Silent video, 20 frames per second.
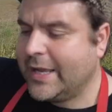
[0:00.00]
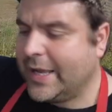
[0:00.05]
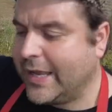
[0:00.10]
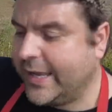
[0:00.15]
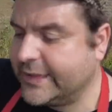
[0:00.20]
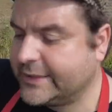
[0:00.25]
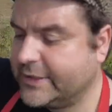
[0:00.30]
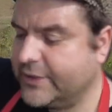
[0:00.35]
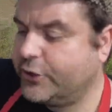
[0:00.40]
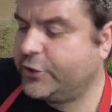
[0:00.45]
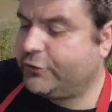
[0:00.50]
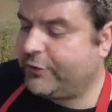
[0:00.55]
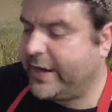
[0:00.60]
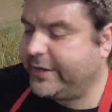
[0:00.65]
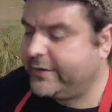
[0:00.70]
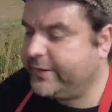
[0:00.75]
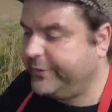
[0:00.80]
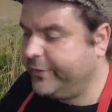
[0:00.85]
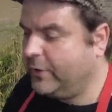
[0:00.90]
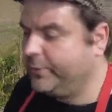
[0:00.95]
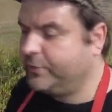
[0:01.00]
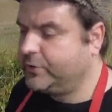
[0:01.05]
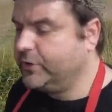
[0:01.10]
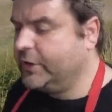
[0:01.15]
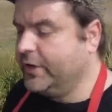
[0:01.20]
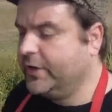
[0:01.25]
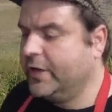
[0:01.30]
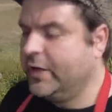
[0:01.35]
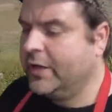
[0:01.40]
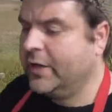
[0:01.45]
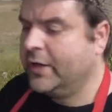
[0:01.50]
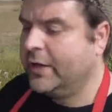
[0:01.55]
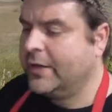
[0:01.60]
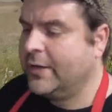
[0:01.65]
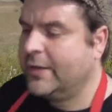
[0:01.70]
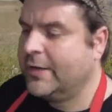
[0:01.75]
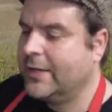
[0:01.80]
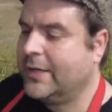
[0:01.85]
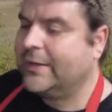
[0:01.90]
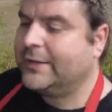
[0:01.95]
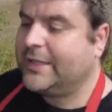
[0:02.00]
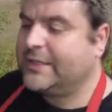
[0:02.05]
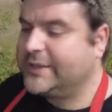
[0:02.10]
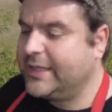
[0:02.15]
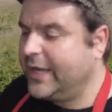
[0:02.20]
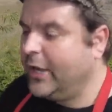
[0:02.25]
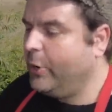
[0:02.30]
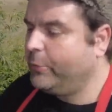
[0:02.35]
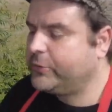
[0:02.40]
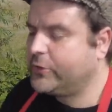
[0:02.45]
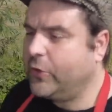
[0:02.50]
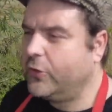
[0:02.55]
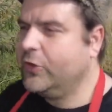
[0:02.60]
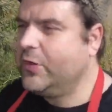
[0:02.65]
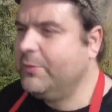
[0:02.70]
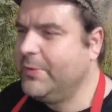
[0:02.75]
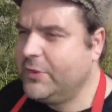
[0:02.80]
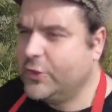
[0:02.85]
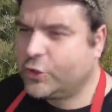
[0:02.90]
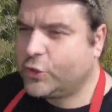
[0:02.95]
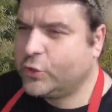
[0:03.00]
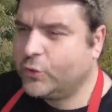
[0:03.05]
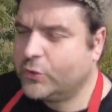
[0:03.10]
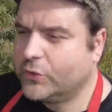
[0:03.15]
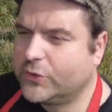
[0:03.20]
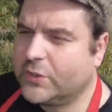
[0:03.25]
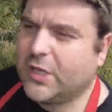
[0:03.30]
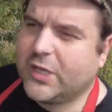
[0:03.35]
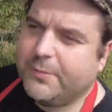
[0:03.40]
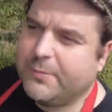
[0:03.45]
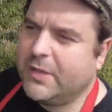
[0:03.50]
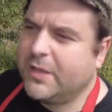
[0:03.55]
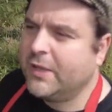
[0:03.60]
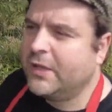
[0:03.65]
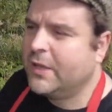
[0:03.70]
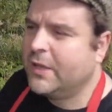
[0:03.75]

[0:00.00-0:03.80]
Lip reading: as an attractive option. Does it help Tottenham in the short term?